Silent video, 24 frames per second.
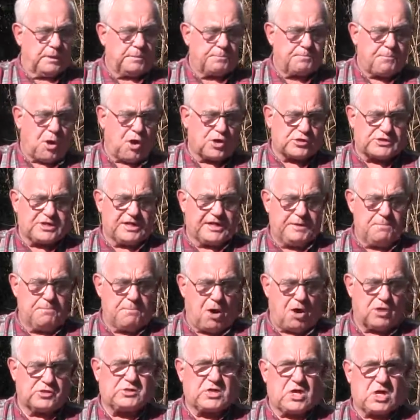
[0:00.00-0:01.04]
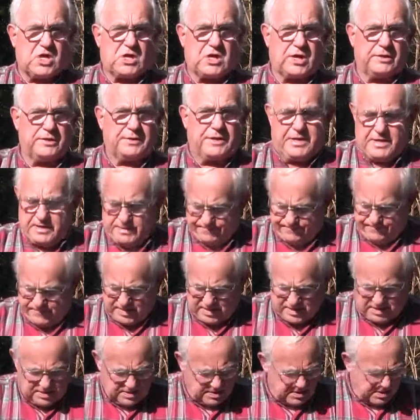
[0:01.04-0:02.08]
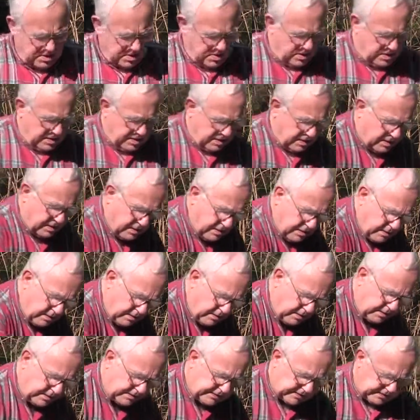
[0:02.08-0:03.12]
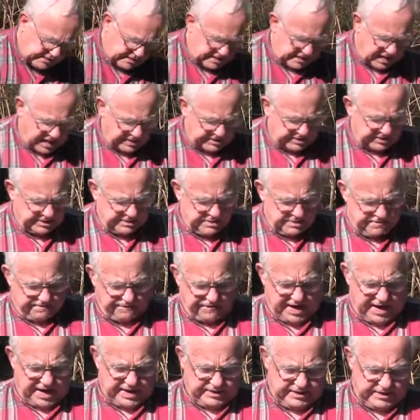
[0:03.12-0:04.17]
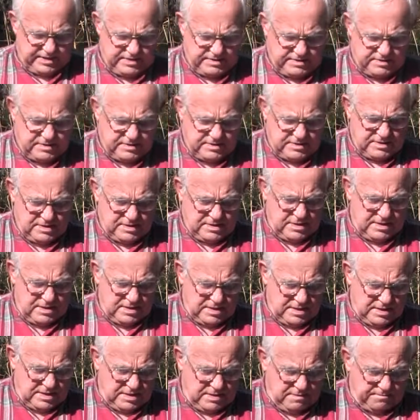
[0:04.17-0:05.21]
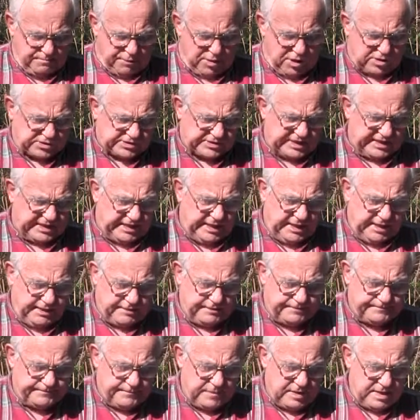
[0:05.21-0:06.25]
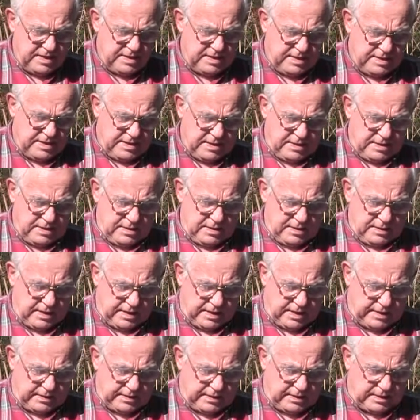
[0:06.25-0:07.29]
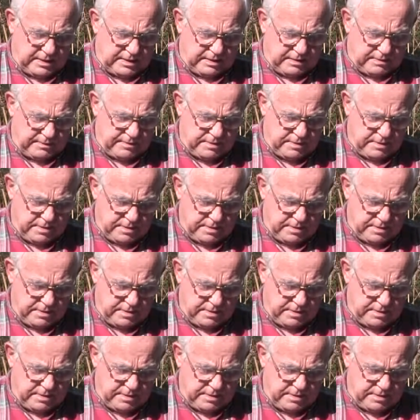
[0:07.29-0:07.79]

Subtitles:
parsley moss curled. This is another fine parsley, and it's